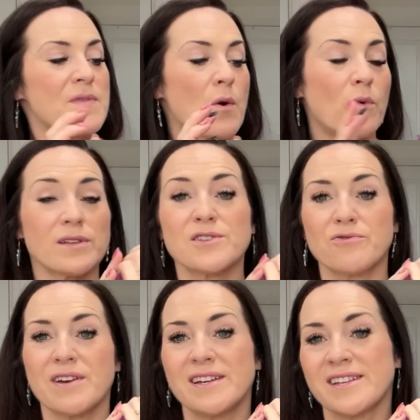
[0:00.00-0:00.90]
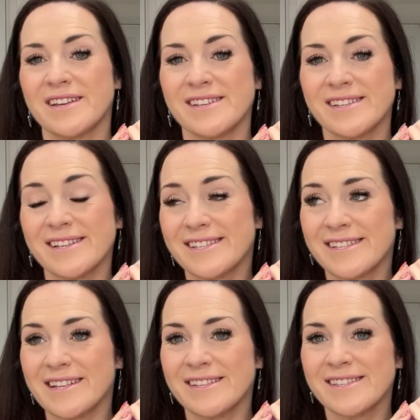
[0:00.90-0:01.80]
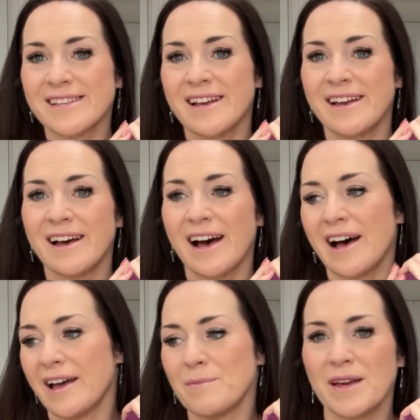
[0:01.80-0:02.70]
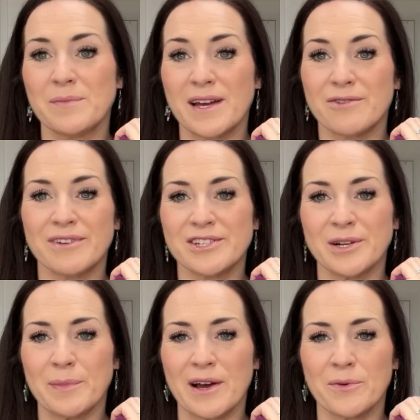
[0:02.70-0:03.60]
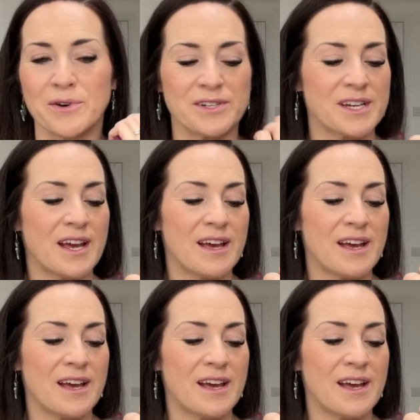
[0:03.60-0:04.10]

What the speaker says: What's great is, since I made my original Blackwood,